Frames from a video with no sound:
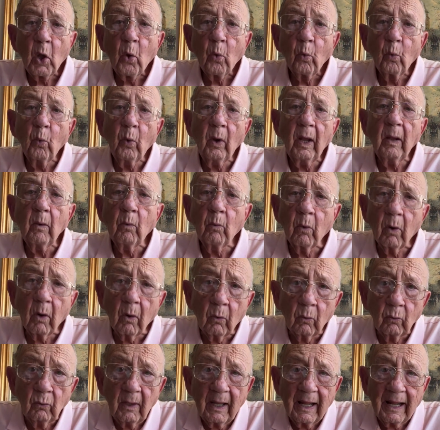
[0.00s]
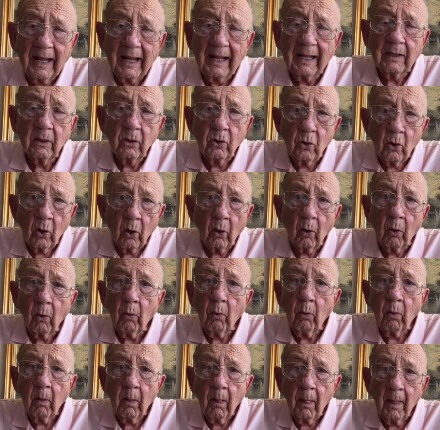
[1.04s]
we will not know